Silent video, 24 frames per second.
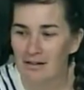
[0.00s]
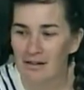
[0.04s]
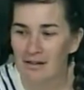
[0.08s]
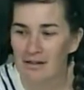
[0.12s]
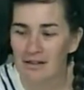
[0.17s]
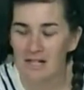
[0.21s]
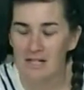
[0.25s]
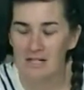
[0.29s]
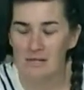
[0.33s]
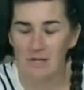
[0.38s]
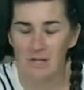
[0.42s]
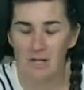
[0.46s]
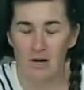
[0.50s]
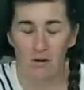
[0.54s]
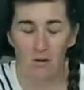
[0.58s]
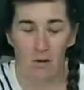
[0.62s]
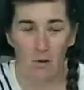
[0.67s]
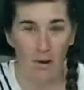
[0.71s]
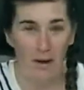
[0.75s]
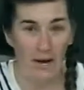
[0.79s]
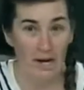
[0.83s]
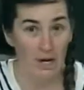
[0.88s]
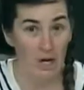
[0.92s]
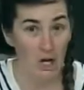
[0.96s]
things we don't
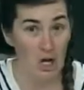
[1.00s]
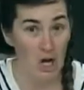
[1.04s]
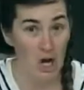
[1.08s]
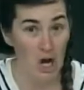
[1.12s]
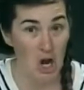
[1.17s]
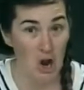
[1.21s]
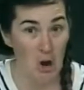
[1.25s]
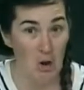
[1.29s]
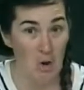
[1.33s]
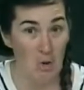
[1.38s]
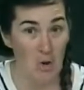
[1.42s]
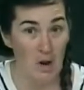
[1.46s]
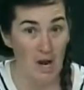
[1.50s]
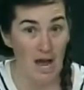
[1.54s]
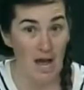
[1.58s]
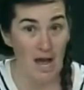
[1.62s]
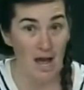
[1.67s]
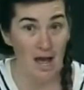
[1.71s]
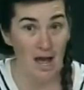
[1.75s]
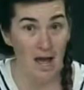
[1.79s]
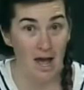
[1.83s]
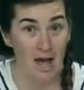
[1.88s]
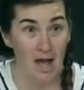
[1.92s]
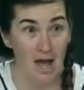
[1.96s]
quite know
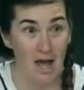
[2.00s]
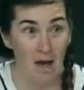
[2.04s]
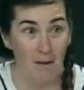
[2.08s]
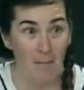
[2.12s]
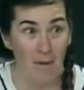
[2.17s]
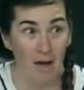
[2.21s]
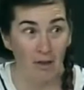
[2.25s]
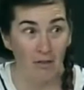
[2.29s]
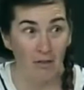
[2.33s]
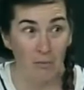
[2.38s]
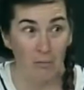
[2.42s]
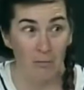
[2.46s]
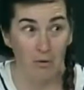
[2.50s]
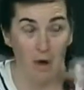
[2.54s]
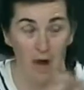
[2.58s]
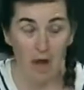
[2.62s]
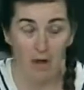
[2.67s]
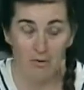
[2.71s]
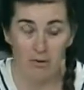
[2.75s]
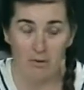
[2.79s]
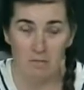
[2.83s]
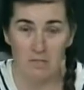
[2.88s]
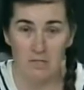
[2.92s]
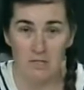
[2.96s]
yet about the
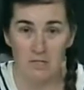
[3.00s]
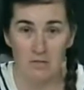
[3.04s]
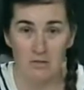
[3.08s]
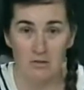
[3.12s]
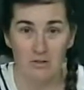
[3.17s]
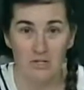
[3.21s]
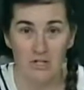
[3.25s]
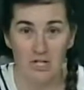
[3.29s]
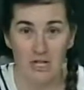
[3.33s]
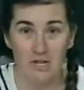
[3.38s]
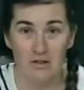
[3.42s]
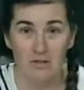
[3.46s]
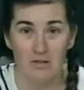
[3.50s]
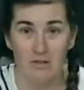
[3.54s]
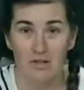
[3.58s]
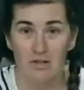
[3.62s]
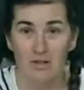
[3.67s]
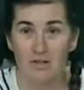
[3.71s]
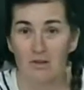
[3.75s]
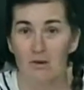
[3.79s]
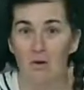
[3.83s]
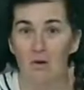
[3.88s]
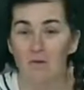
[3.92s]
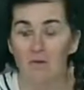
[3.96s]
problems associated with
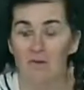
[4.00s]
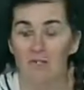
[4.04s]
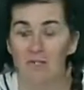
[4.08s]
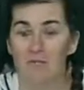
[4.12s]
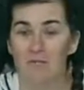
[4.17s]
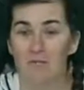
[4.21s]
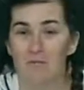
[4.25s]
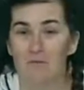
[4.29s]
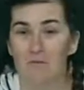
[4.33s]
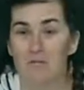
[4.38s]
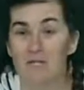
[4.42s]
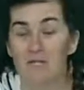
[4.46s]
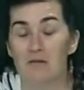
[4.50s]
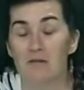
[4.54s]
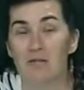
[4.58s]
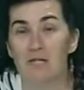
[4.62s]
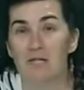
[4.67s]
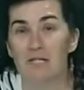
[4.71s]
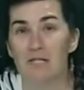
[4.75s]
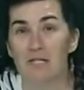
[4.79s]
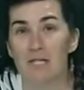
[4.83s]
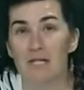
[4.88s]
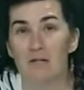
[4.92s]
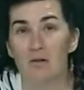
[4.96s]
whole genome
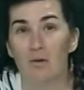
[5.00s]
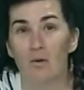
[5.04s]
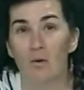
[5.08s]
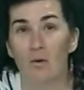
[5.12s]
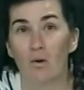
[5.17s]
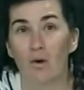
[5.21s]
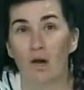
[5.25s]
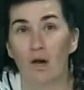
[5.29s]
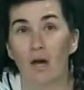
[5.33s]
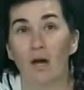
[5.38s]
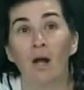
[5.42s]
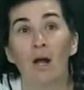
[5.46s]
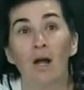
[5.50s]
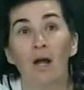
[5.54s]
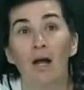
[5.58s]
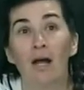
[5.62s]
sequencing or